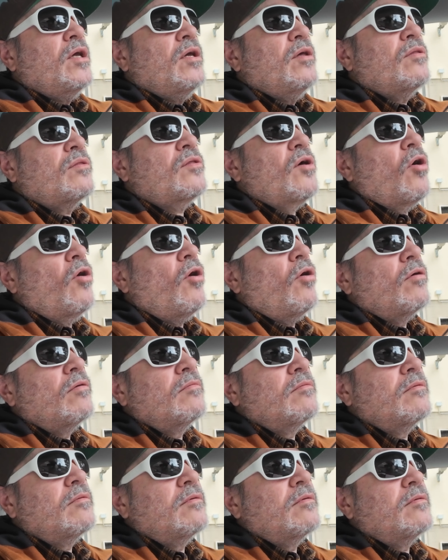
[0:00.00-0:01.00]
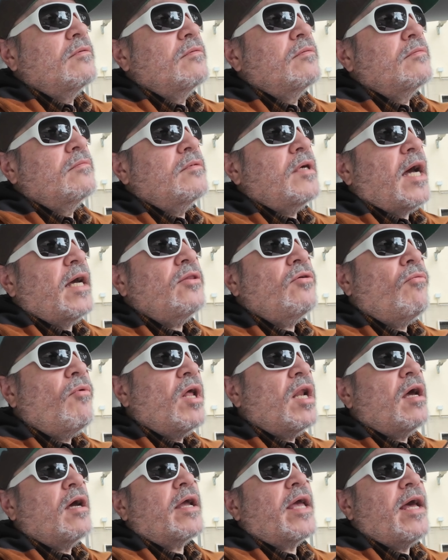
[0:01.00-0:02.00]
So I don't
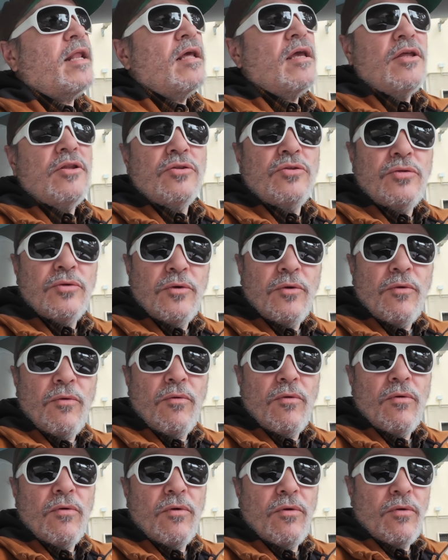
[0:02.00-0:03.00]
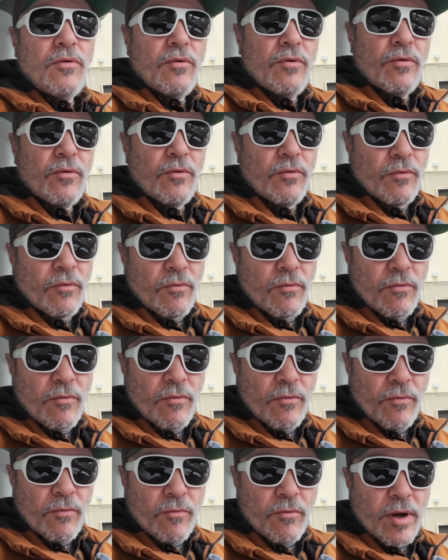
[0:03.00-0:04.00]
want to get into
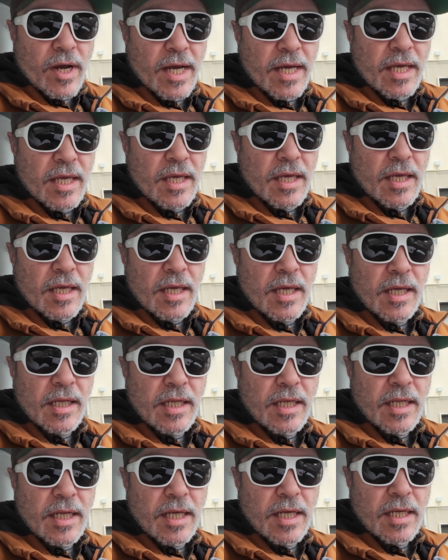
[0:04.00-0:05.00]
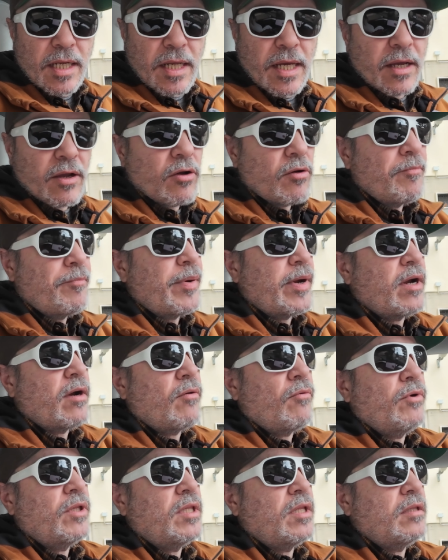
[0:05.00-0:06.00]
why he did it and
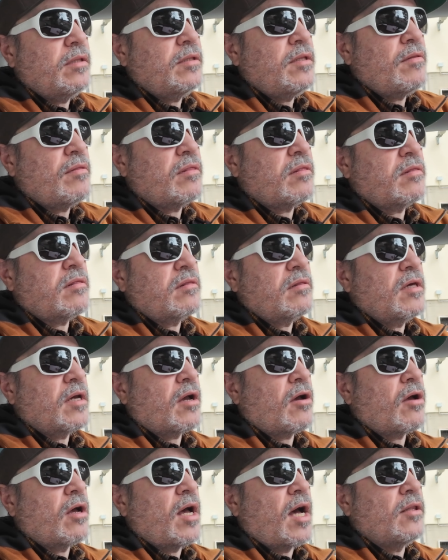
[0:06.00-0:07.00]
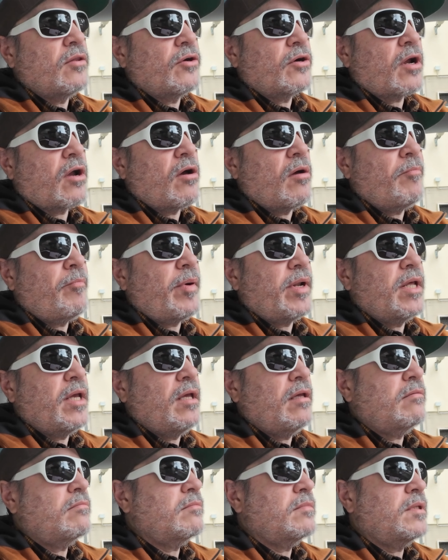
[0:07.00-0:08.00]
compare with this other
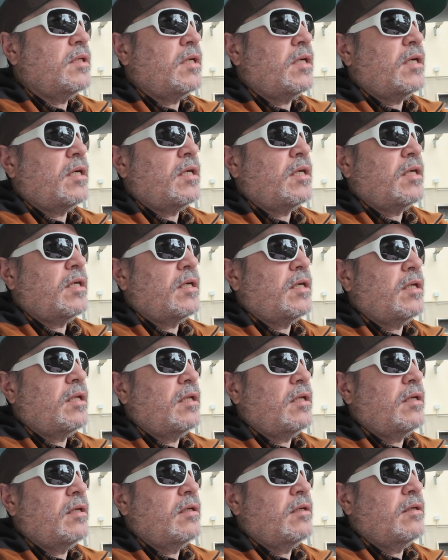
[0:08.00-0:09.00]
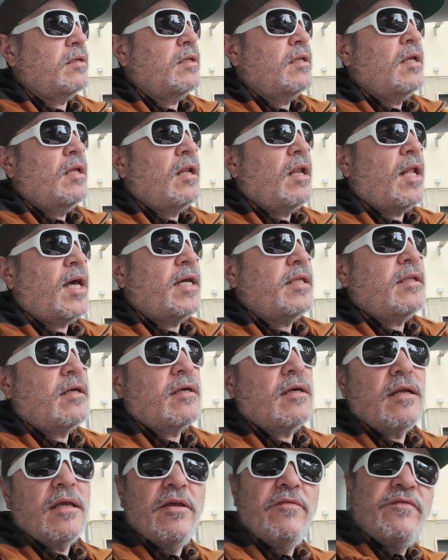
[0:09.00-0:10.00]
company,
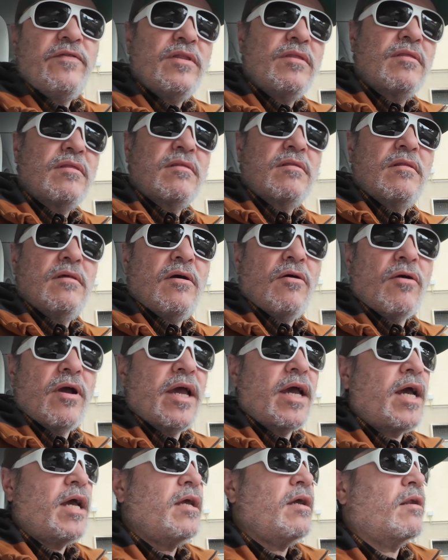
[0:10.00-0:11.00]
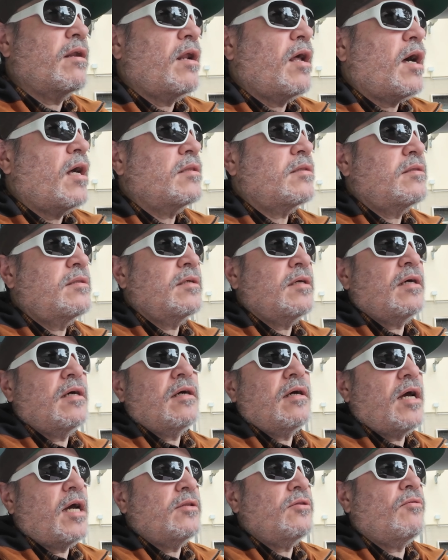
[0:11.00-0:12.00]
Lidar, if it's okay or not.
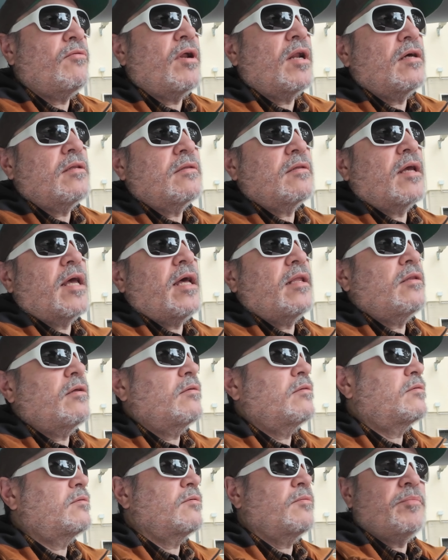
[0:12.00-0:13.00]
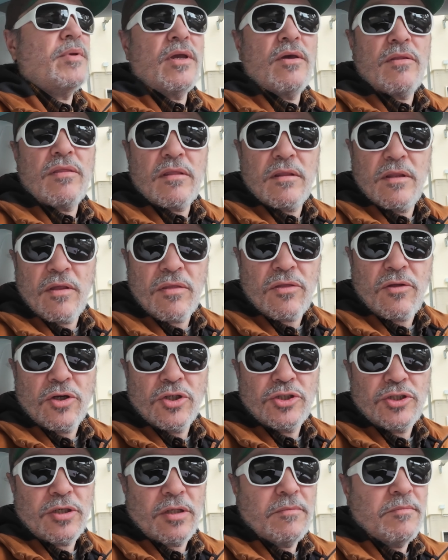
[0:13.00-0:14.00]
I don't want to get into, because the
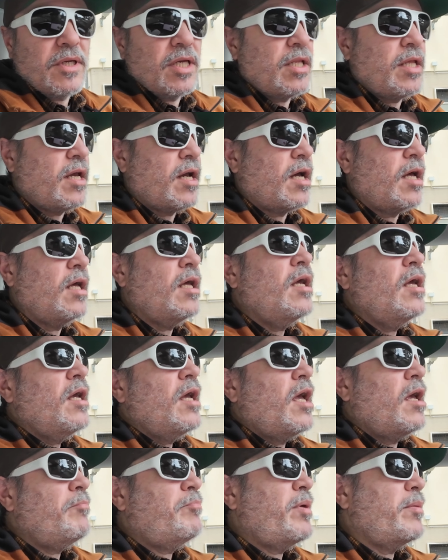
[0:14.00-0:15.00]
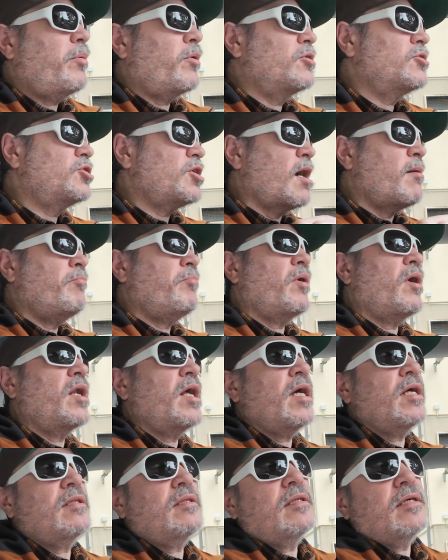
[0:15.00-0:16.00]
social media and people jump on
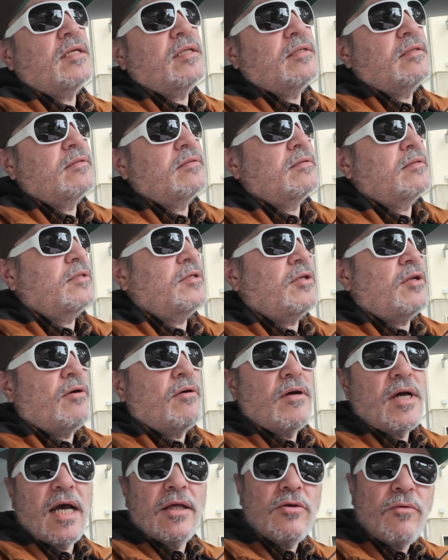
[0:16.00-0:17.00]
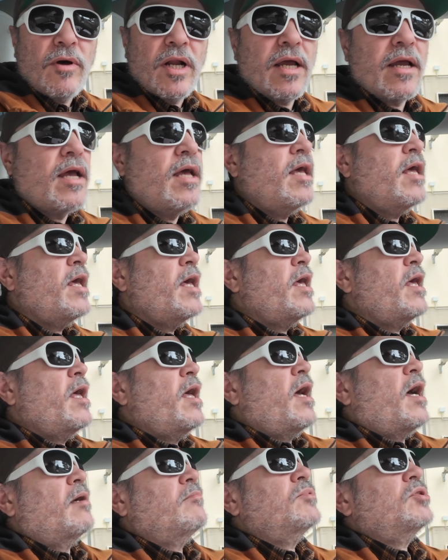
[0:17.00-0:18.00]
it, and I don't want to.
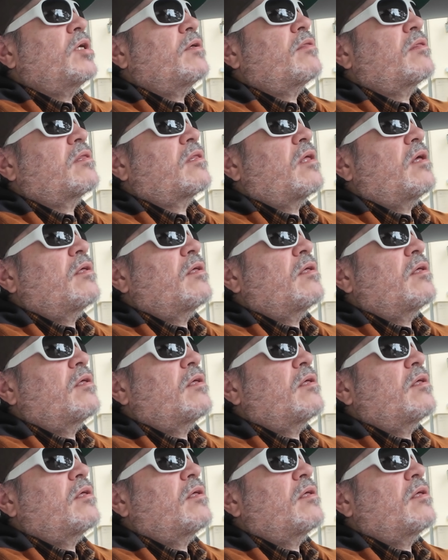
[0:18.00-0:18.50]
I'm just